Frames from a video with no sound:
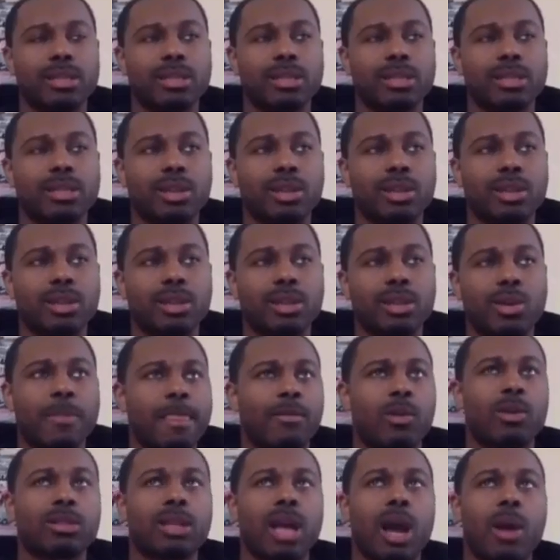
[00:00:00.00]
So, of
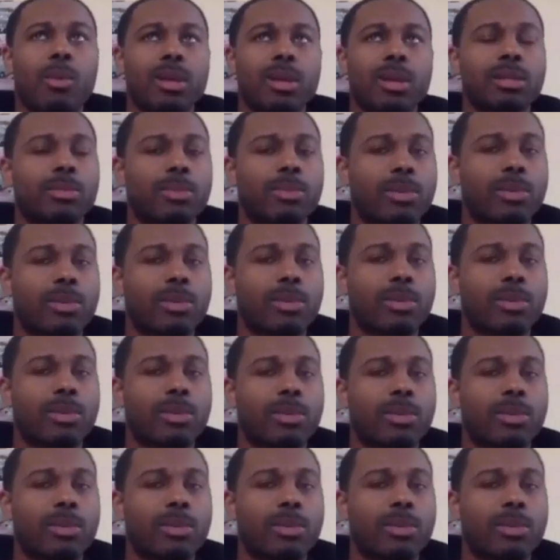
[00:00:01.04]
course, I went to private